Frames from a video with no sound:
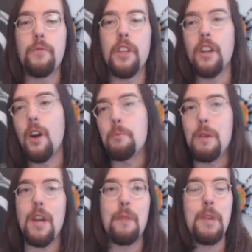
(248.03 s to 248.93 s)
You know,
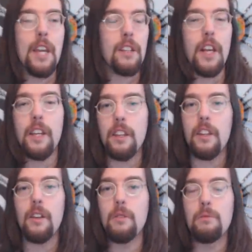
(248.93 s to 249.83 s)
maybe I make like you
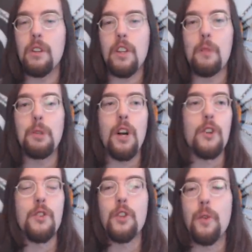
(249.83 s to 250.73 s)
know a couple
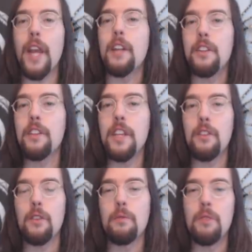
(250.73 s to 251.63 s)
hundred grand in,
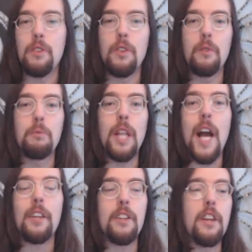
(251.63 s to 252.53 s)
in the the
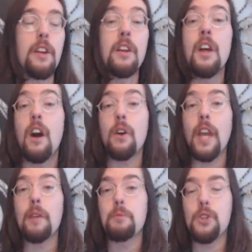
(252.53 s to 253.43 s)
black a year.
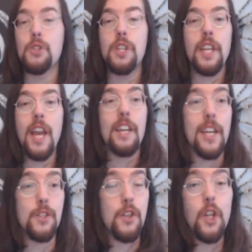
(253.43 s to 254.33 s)
Okay, person
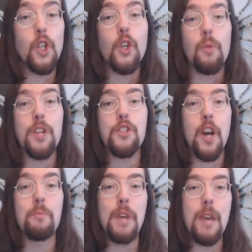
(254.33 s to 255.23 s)
again is going to look rich
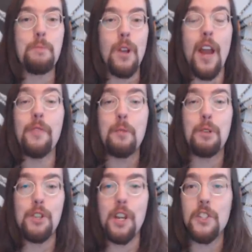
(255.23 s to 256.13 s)
on paper, and they're
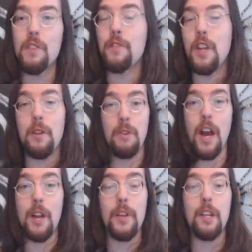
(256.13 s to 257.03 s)
productive. They're
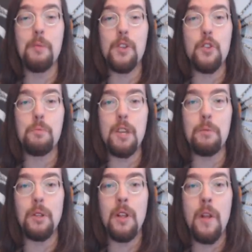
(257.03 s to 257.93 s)
hiring a bunch of
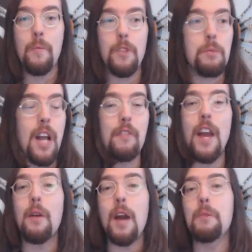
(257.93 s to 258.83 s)
people. They probably
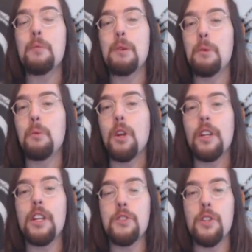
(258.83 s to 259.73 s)
have how, how many people
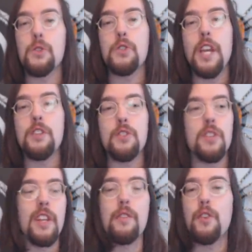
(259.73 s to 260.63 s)
work at each of those
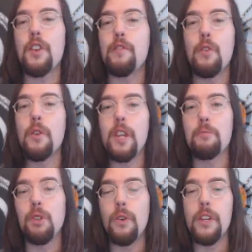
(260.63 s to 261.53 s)
stations? They got 30, 40
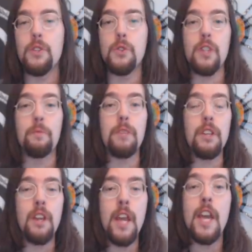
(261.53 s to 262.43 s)
employees or
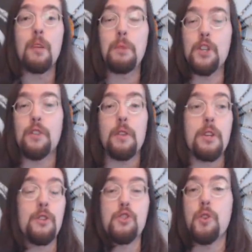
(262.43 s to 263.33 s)
something. And a bunch of other,
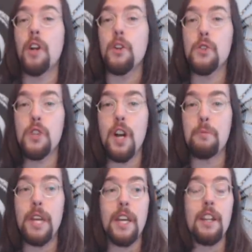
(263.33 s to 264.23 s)
you know, truckers
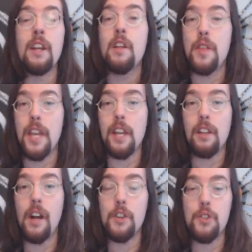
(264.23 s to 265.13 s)
come in, they
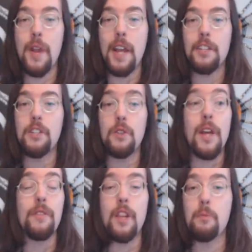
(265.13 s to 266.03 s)
get contracted to do
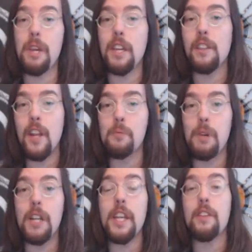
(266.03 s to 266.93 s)
that. They're making their
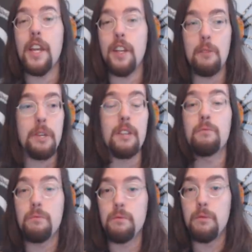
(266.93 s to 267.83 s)
money, they come
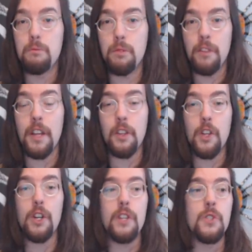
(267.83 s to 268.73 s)
in, provide the
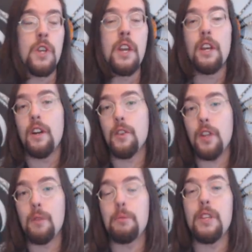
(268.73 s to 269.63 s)
goods, other
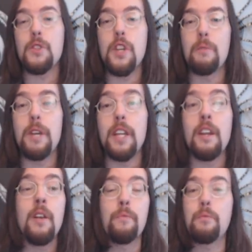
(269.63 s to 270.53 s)
companies come
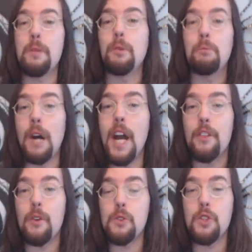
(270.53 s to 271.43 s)
in. People
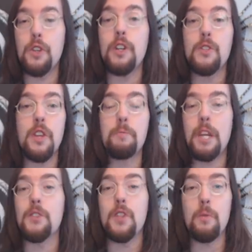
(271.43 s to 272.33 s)
buy those goods
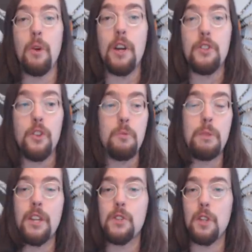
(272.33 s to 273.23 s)
because they want to,
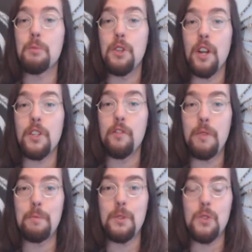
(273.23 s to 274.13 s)
because they're productive
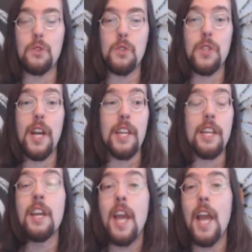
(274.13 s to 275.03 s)
members of
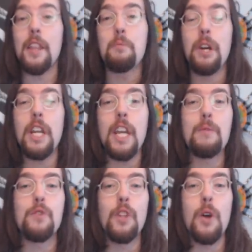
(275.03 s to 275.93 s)
society, and the money
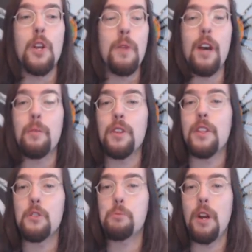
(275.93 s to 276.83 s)
keeps flowing around
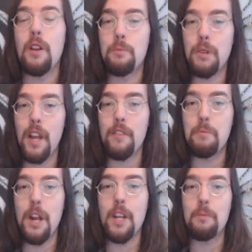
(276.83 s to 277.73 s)
within this par- uh,
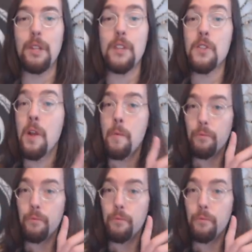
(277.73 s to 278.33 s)
private marketplace.